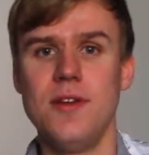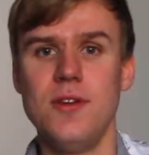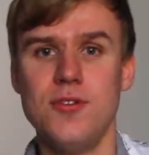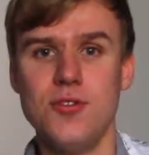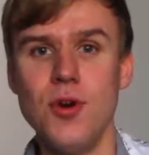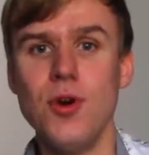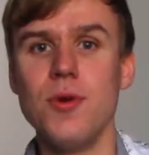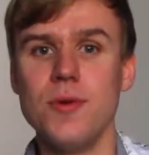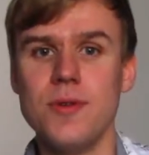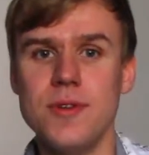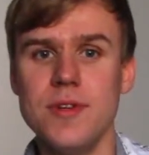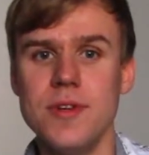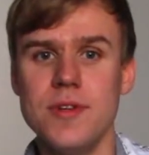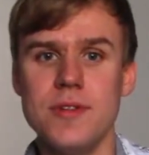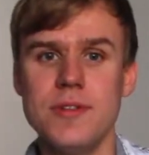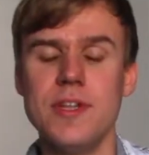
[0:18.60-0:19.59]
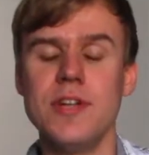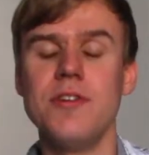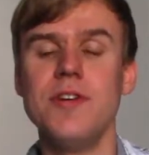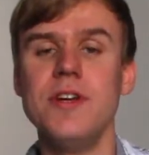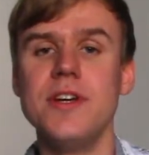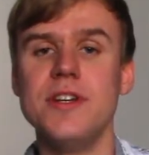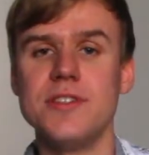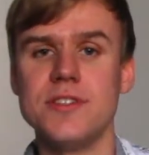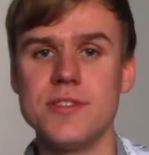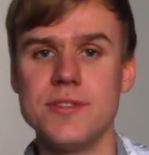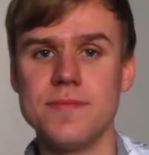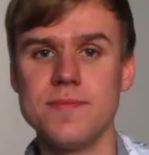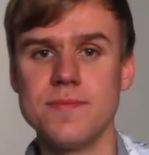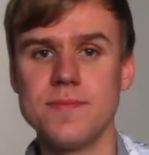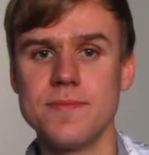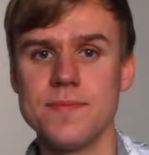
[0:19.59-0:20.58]
So here it is.
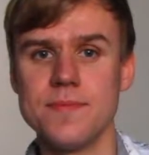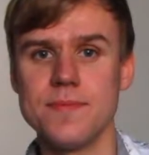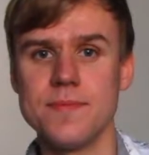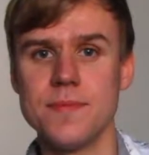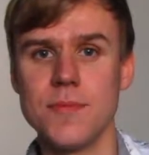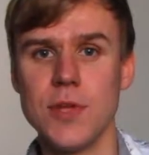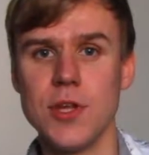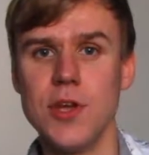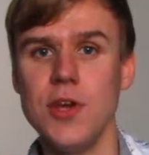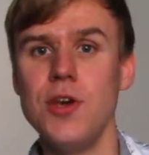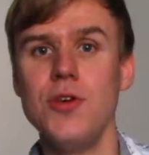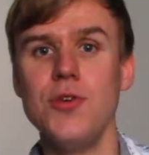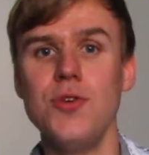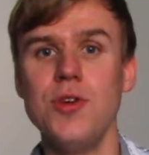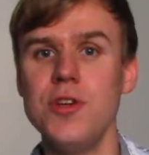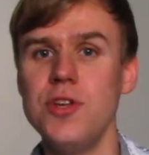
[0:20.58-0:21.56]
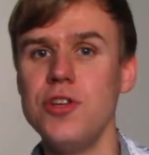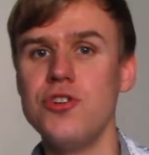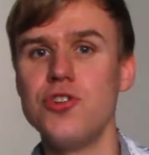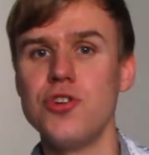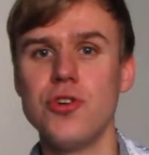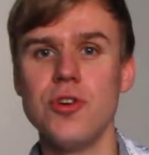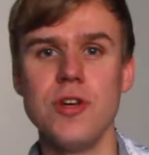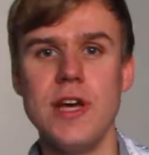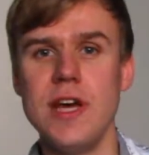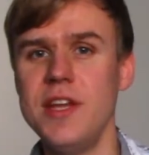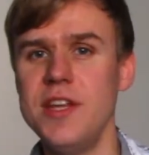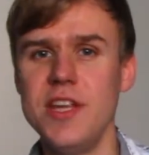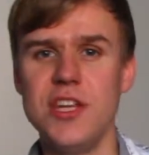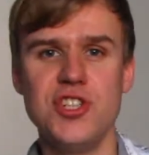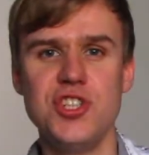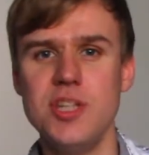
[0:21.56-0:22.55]
You don't need your
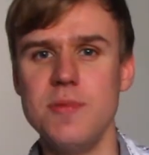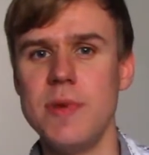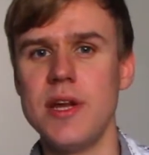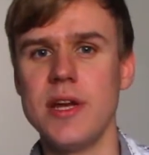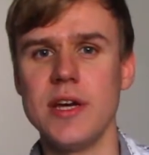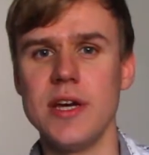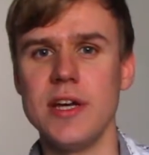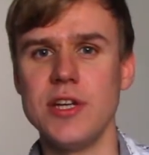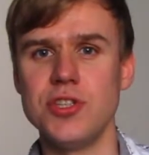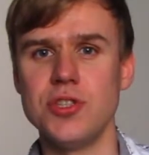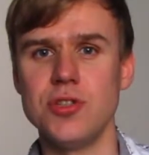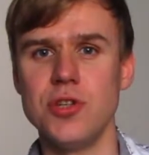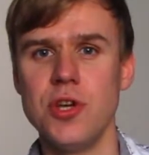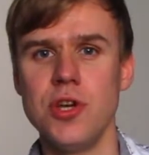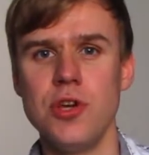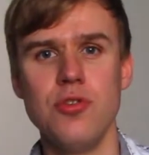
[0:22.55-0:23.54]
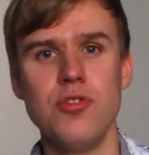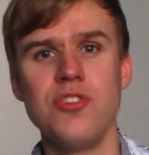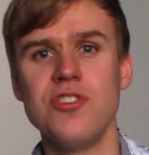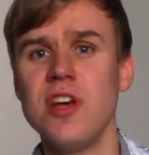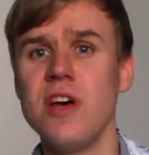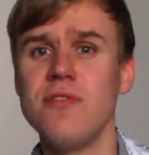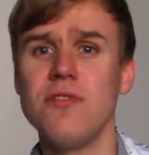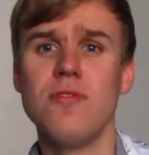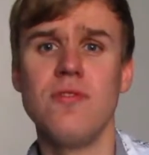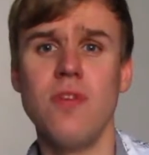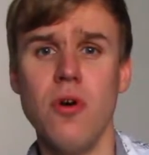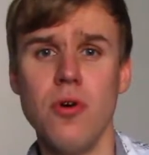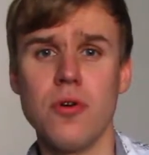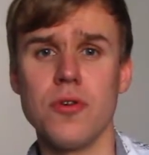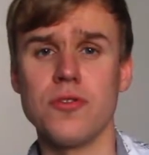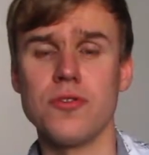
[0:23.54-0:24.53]
ADHD medication. You just have to
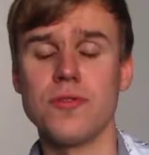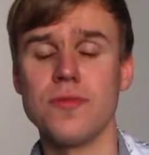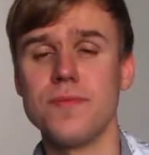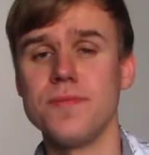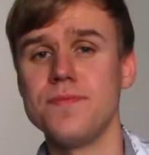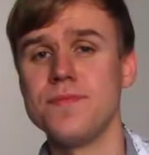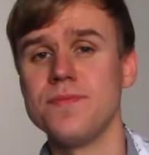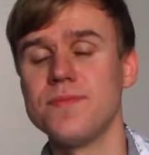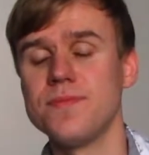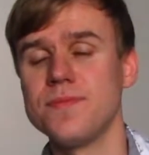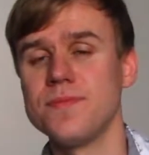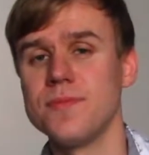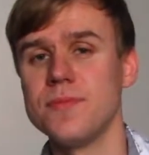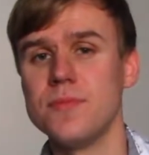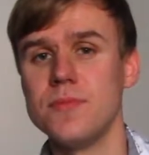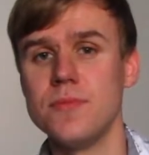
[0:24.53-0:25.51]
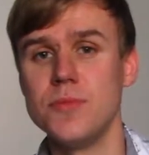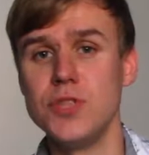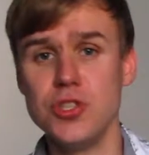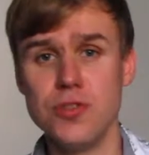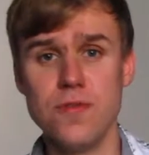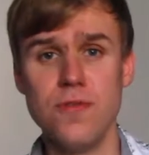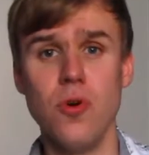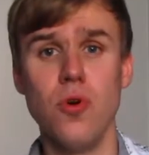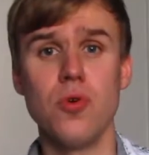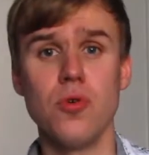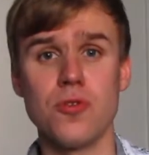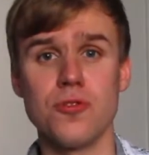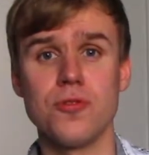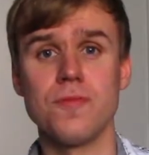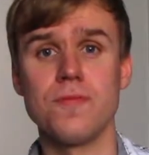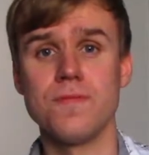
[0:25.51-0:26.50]
focus. Just
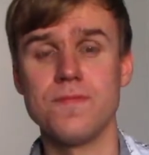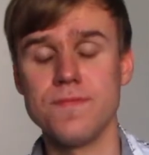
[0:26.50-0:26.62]
focus.